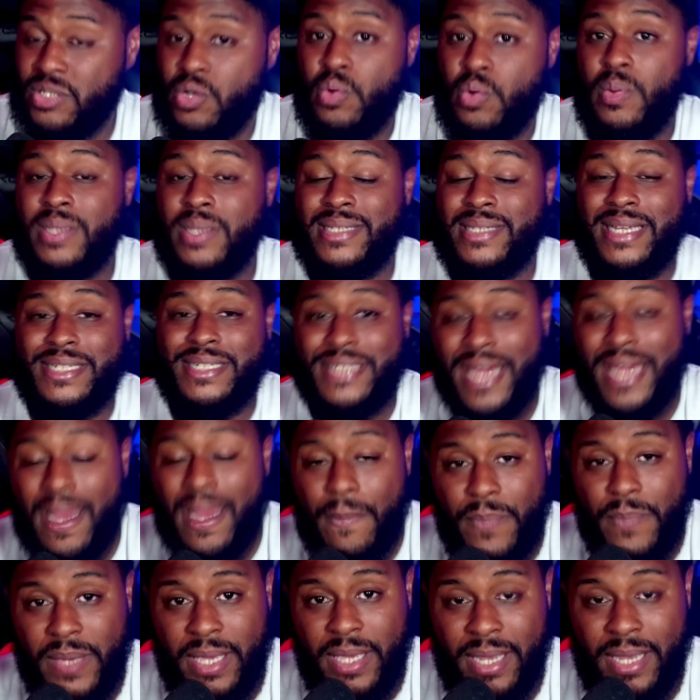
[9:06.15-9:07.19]
who is a
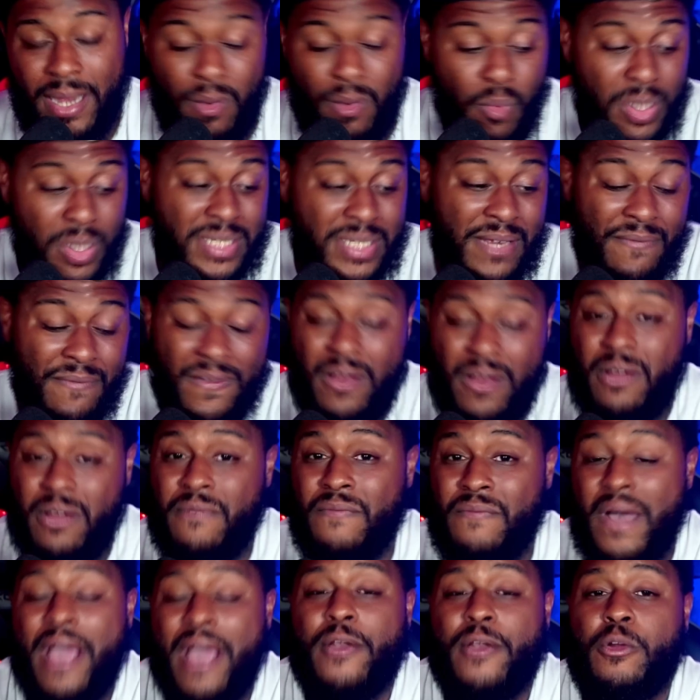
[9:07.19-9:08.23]
champion and was a very
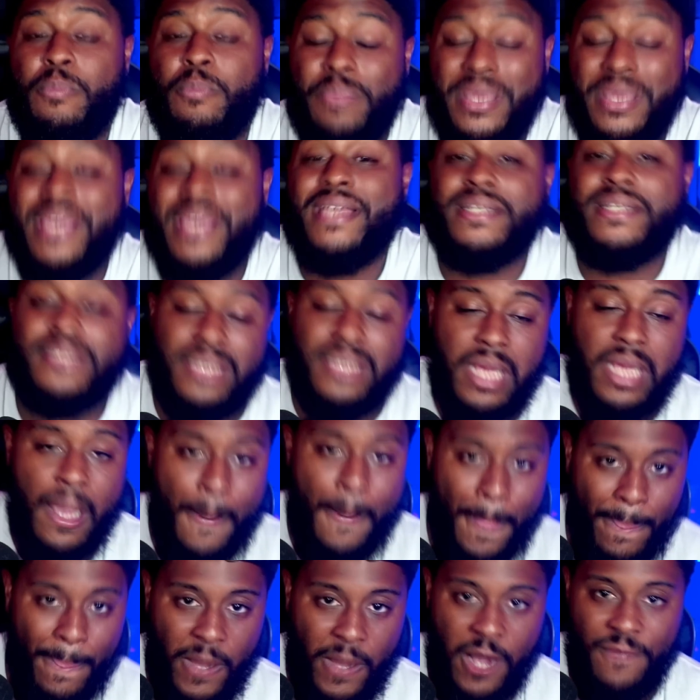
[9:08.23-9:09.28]
vital piece
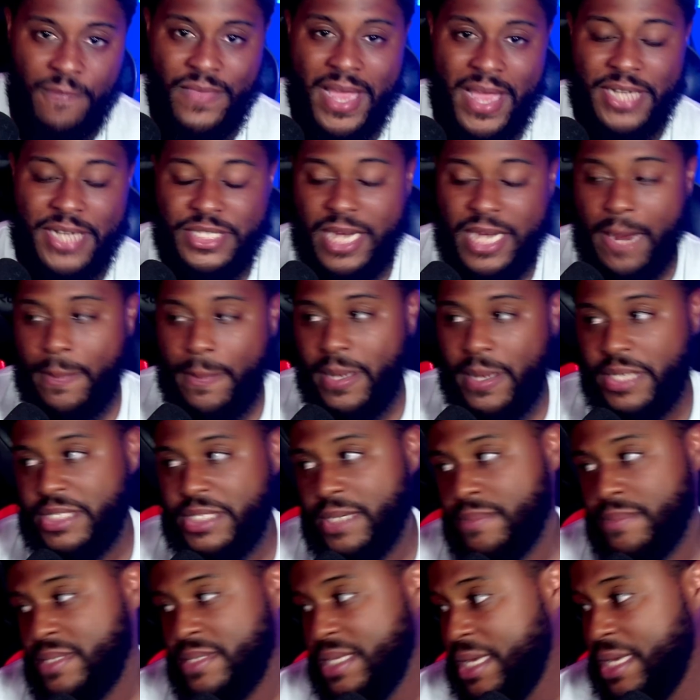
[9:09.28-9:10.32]
of that
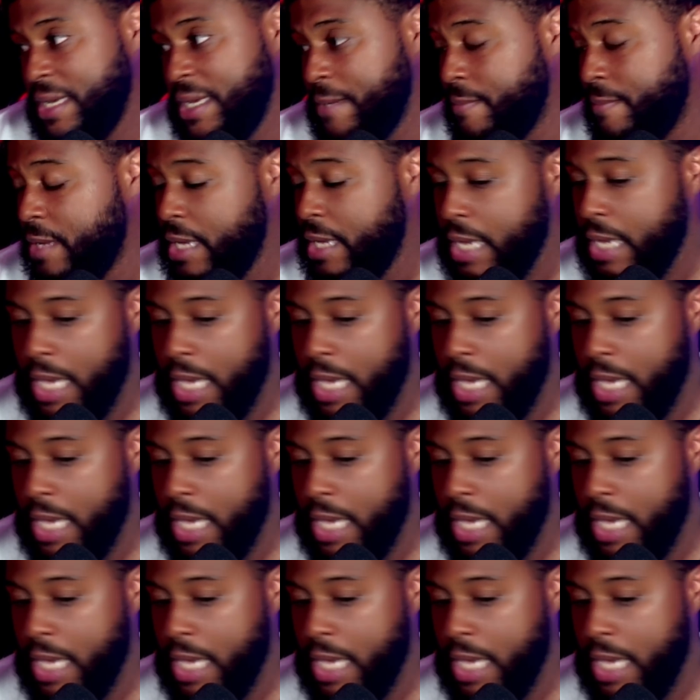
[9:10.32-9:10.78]
championship team.